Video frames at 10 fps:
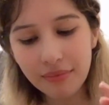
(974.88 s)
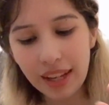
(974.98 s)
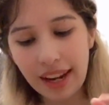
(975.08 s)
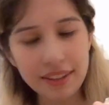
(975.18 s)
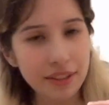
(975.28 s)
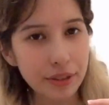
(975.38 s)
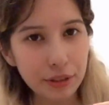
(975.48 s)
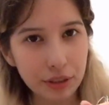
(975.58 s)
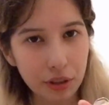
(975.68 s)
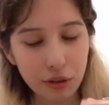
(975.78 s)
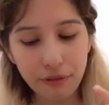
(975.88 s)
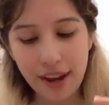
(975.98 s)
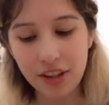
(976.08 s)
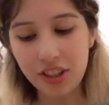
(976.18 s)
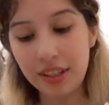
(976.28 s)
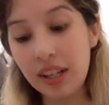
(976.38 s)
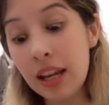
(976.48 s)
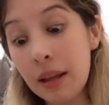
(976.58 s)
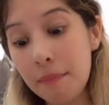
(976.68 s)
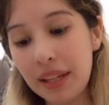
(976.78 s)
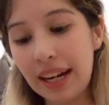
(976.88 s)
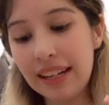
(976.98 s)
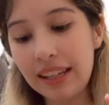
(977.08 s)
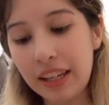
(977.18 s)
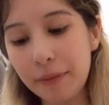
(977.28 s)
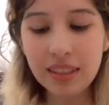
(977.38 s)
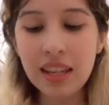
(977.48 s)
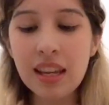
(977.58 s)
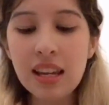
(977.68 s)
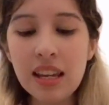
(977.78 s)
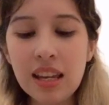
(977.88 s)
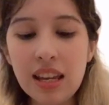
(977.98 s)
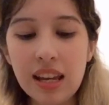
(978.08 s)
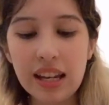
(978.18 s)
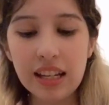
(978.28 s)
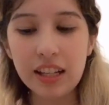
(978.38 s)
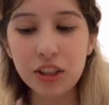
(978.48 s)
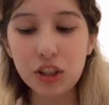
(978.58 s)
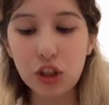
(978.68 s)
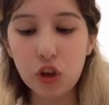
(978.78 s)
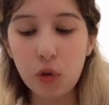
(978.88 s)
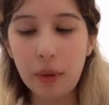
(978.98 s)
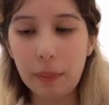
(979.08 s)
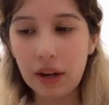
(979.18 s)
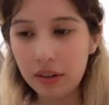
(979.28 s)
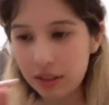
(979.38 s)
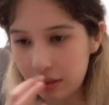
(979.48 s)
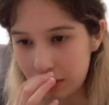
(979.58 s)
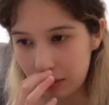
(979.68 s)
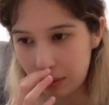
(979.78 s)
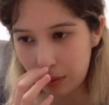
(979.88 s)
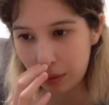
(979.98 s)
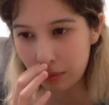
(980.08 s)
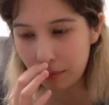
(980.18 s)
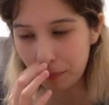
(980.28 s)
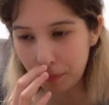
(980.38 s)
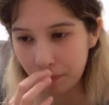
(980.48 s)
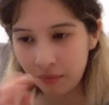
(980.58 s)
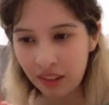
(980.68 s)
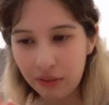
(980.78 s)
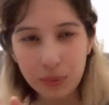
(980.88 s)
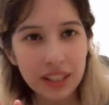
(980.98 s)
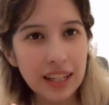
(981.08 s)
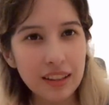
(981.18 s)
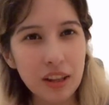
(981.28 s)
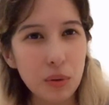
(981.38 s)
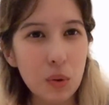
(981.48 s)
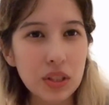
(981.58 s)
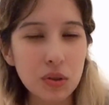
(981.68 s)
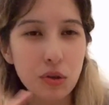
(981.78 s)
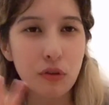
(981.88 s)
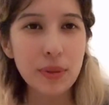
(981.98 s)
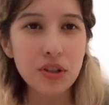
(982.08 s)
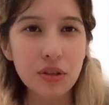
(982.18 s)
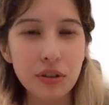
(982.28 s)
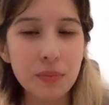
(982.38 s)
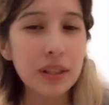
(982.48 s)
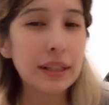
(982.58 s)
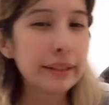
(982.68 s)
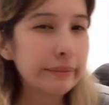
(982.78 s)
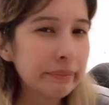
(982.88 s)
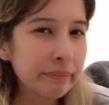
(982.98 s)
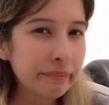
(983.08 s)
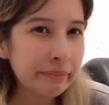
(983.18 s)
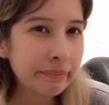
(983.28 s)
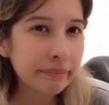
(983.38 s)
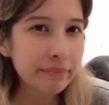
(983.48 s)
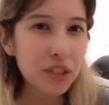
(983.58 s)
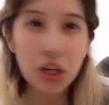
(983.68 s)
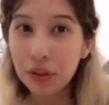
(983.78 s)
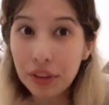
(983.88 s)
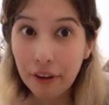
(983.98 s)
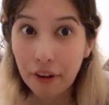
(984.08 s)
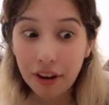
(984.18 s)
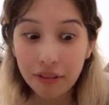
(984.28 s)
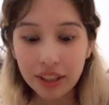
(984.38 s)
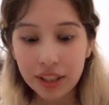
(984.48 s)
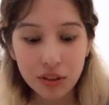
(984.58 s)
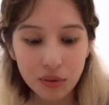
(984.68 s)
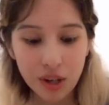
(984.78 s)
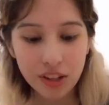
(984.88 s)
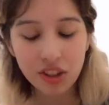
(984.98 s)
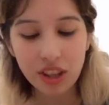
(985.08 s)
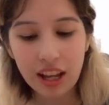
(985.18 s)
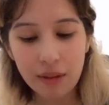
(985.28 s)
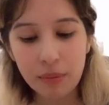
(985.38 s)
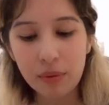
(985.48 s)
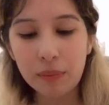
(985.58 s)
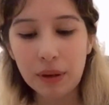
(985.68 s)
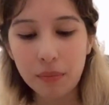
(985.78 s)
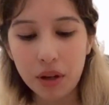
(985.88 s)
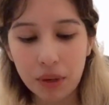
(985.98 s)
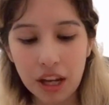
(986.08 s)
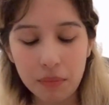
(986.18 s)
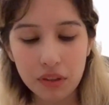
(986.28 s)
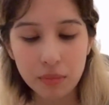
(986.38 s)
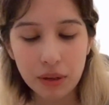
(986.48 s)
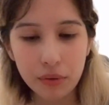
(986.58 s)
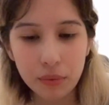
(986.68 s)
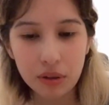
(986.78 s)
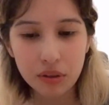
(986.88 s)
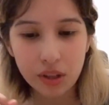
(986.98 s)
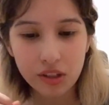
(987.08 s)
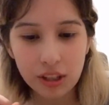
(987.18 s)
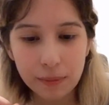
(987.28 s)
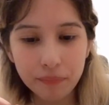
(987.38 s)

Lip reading: As good old-fashioned Mirai Nikki. And so my parents never really liked, they would always look over my shoulder and be like, turn that off, like, don't watch that. I remember when my mom came into my room when I was watching